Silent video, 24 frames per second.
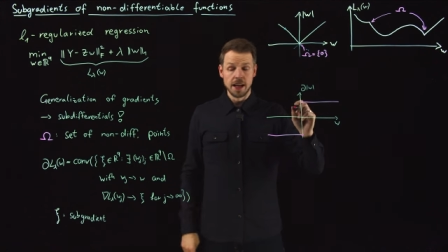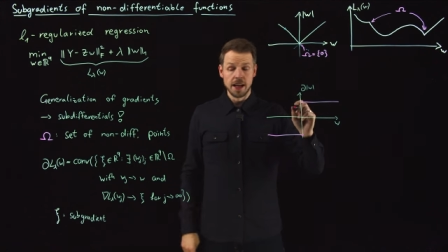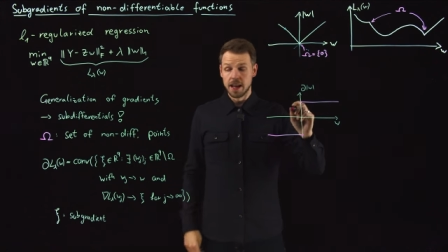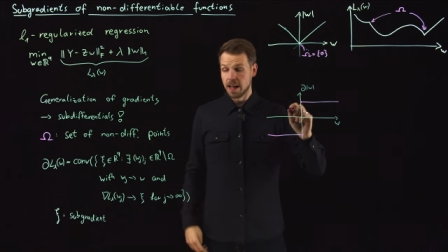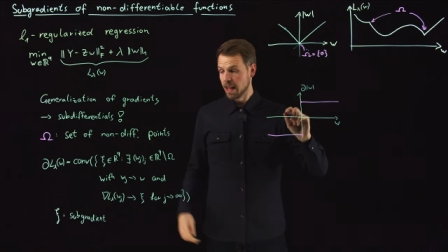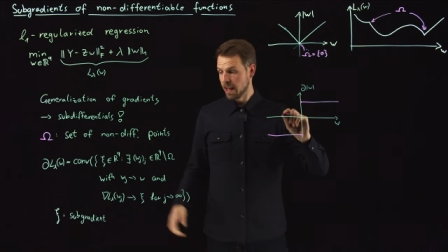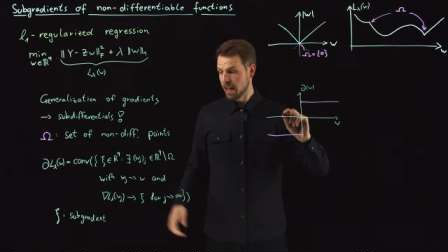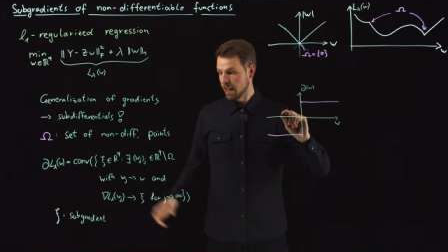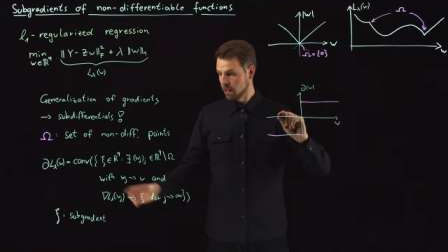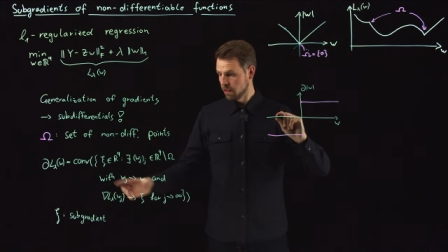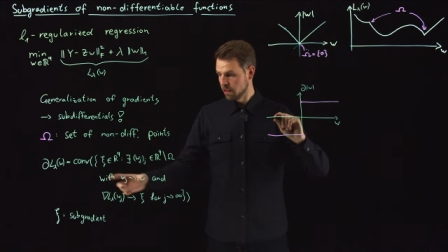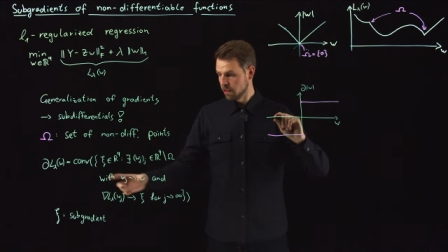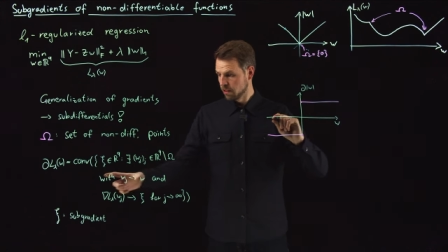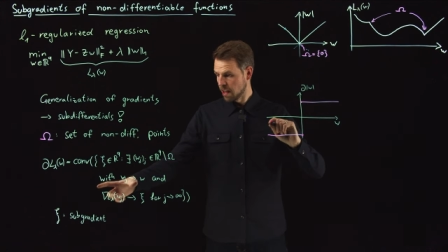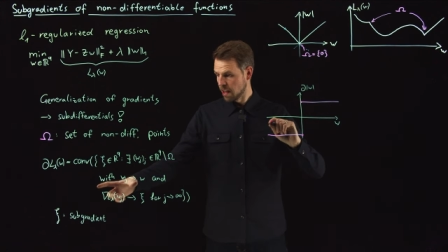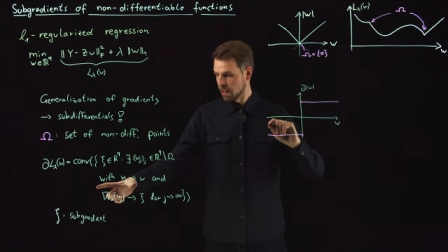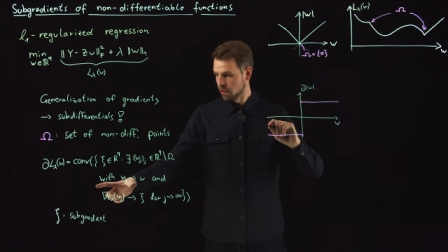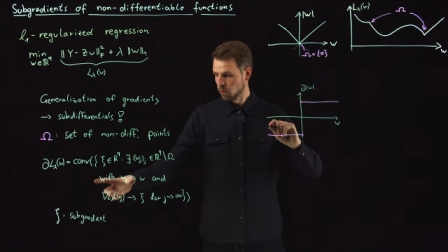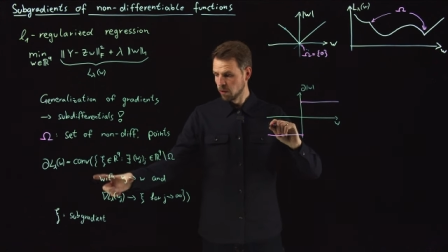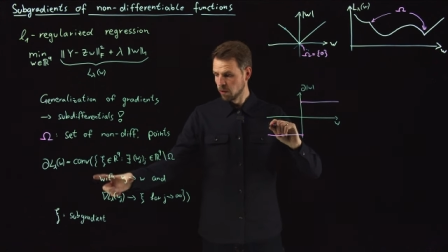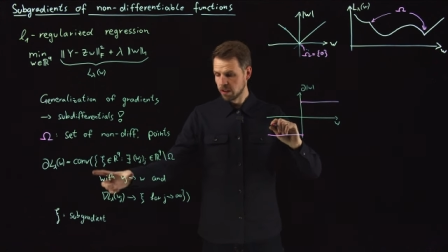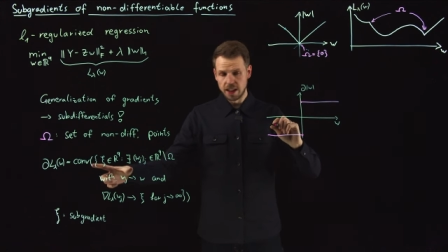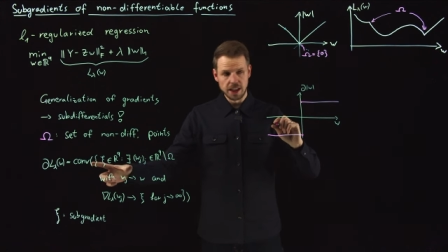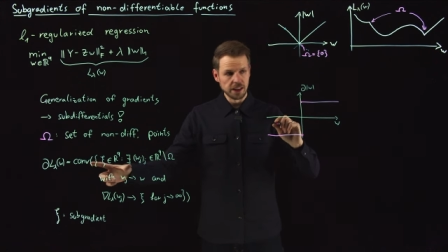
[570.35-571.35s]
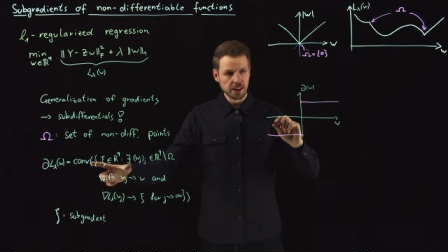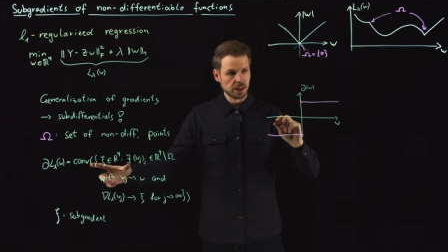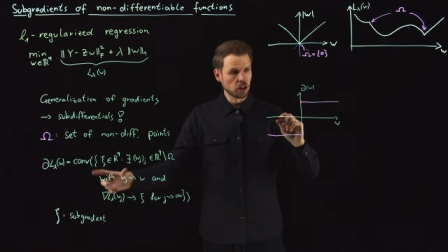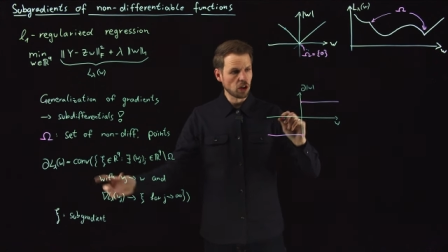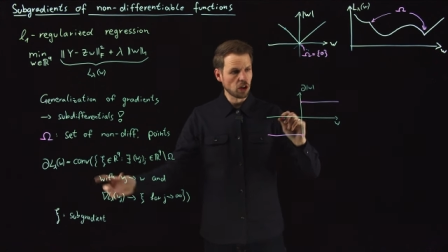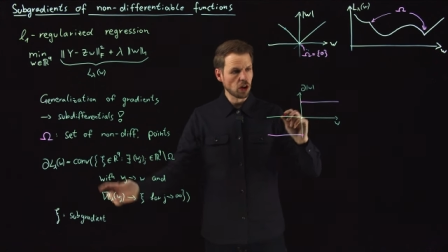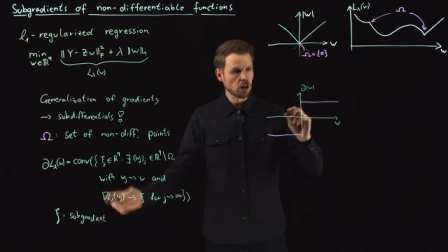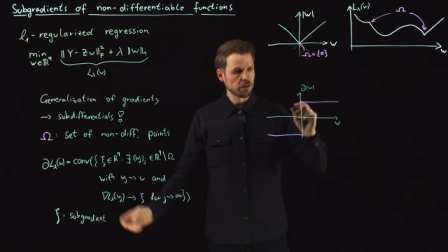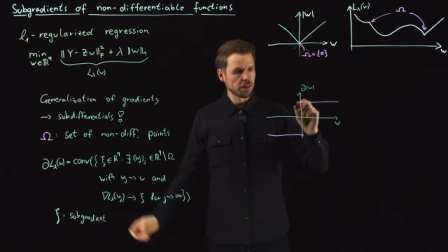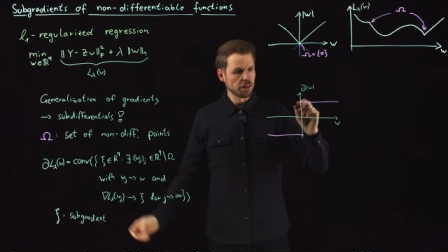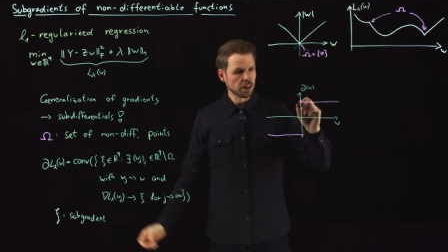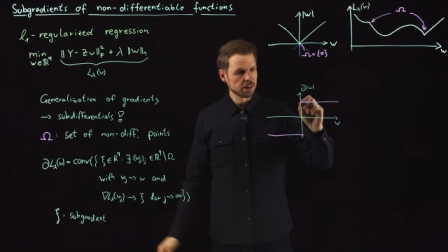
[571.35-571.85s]
And as we take the
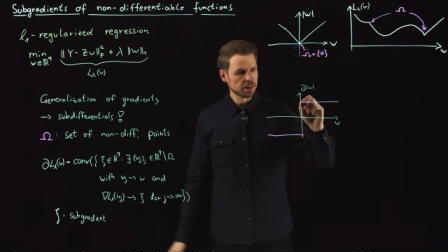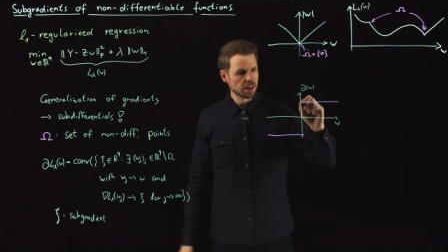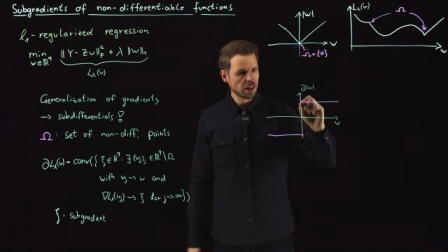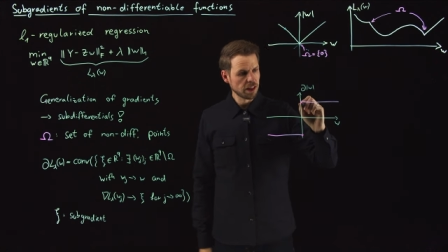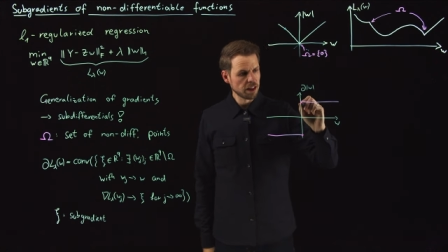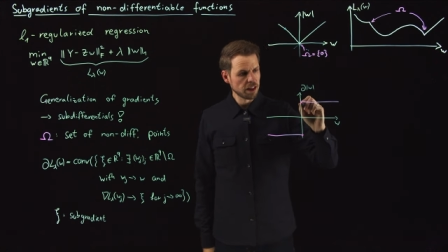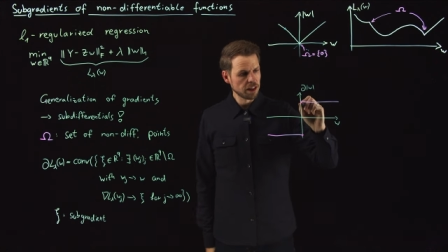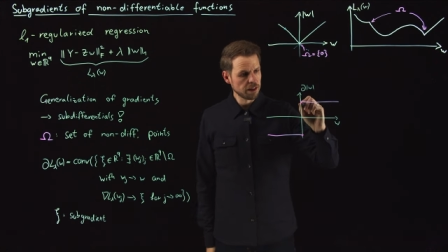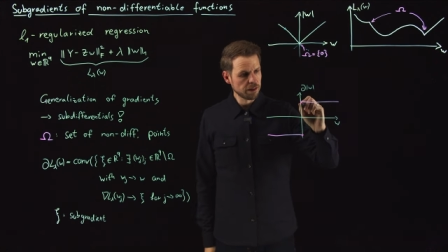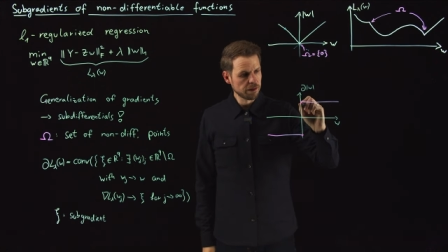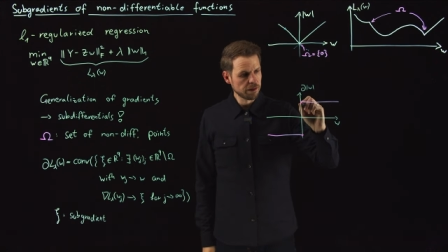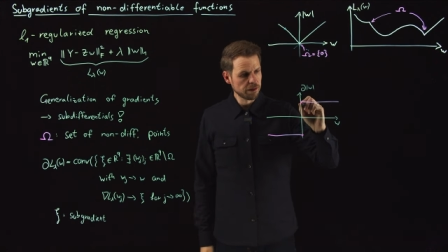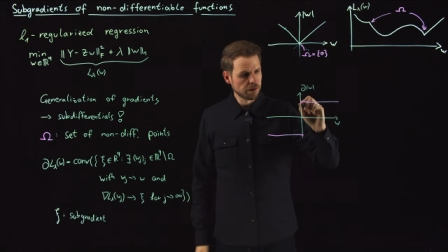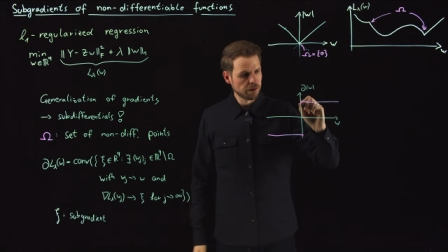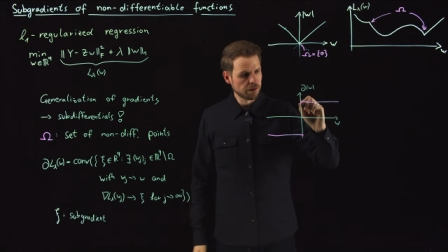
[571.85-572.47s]
convex hull,